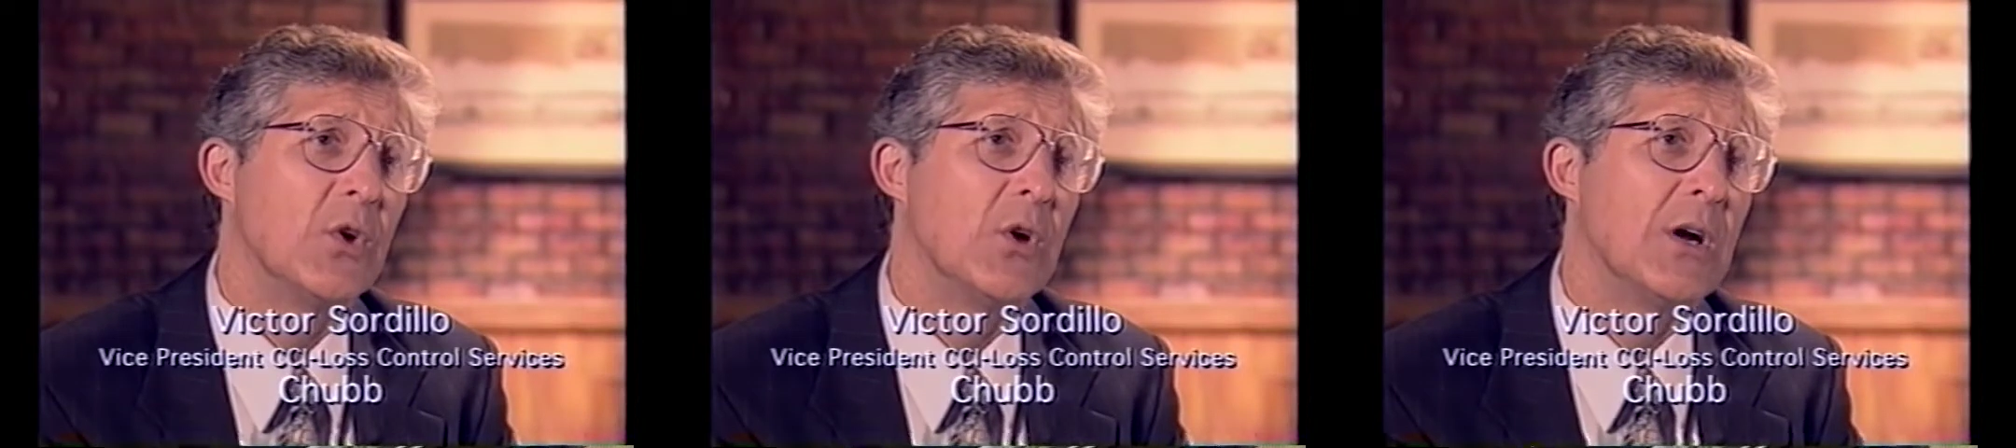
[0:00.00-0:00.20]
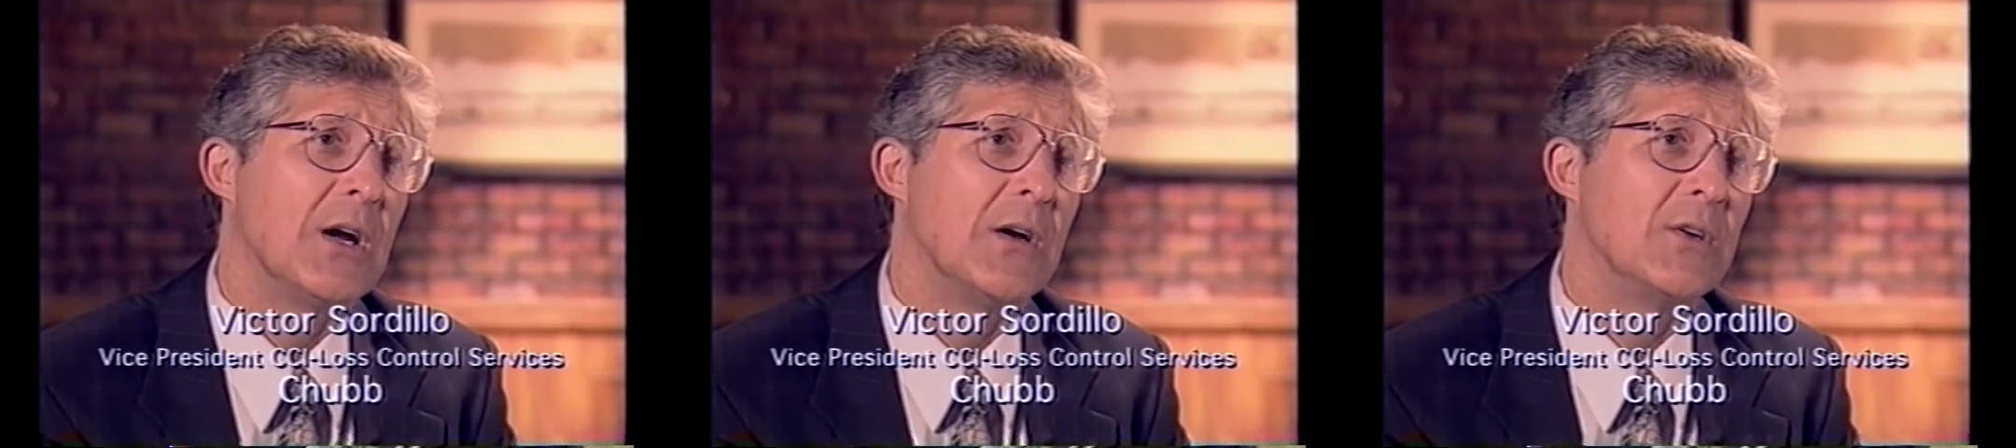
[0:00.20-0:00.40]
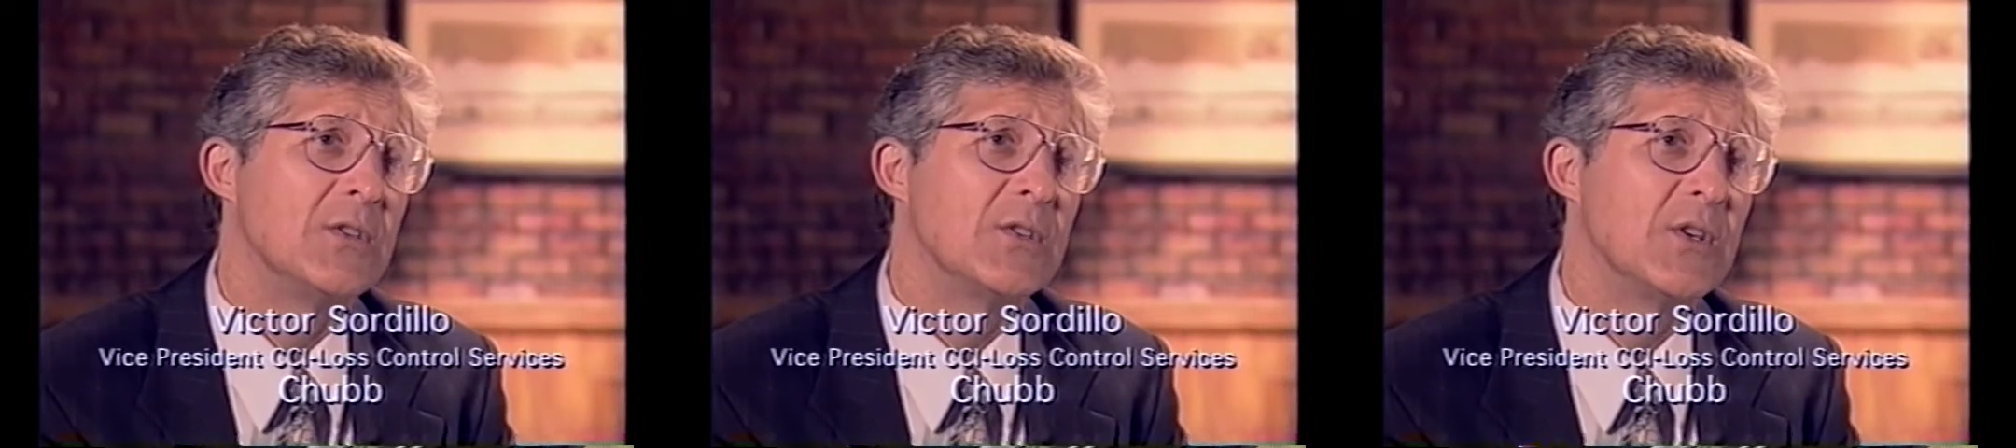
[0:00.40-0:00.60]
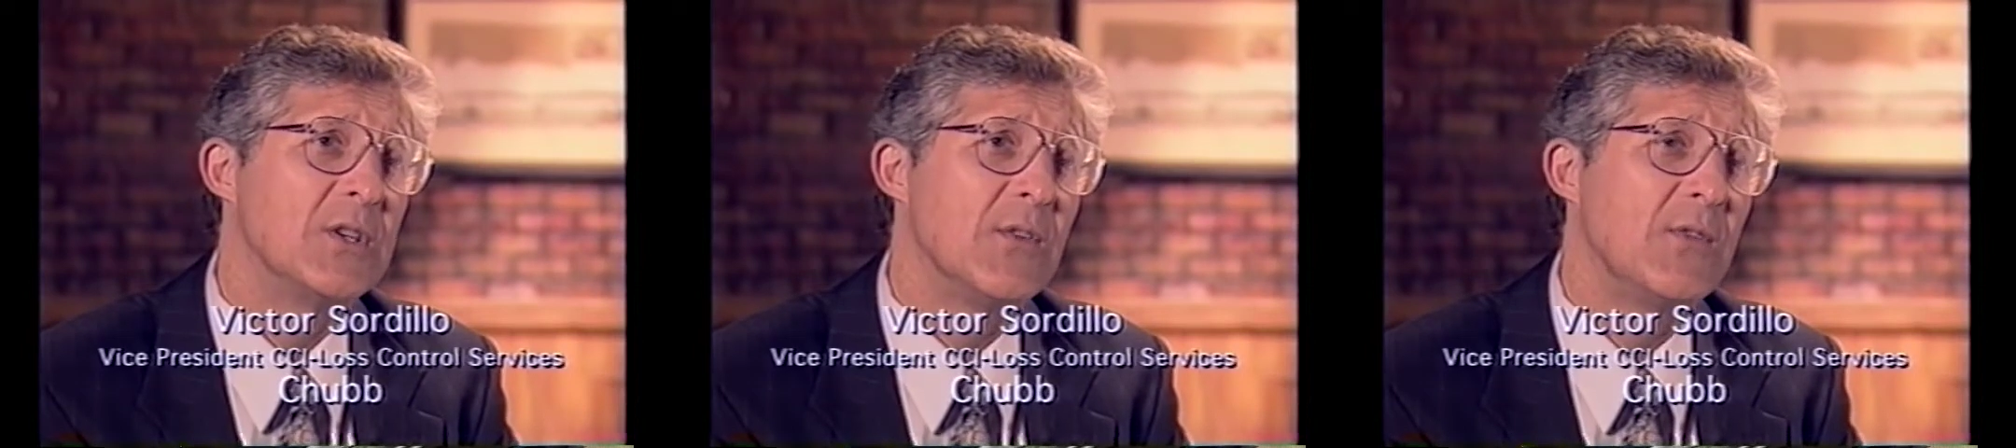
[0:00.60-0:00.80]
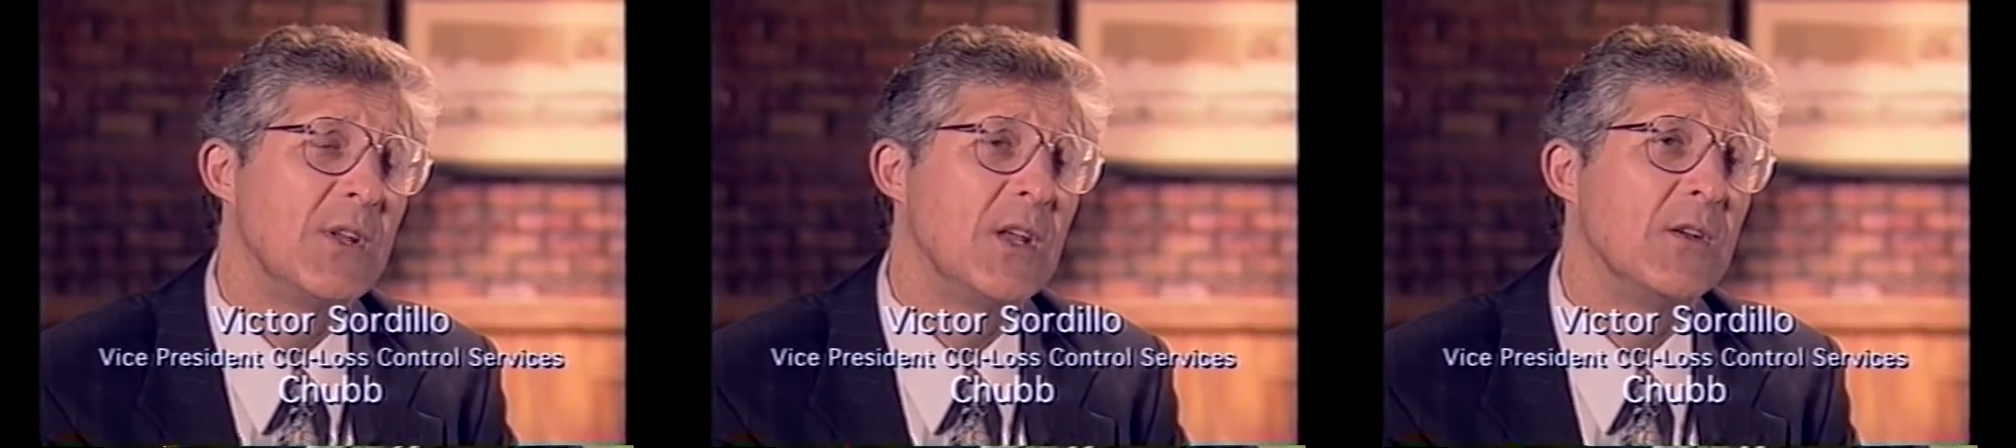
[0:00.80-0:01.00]
or
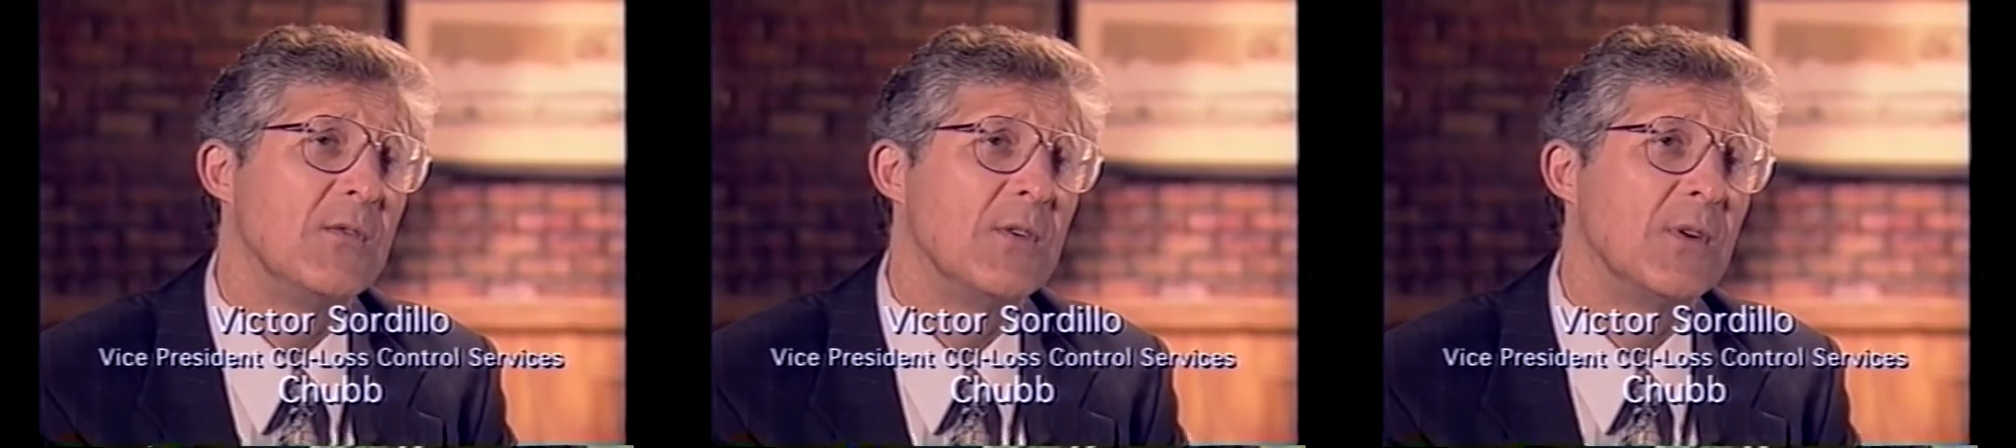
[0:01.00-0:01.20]
certificate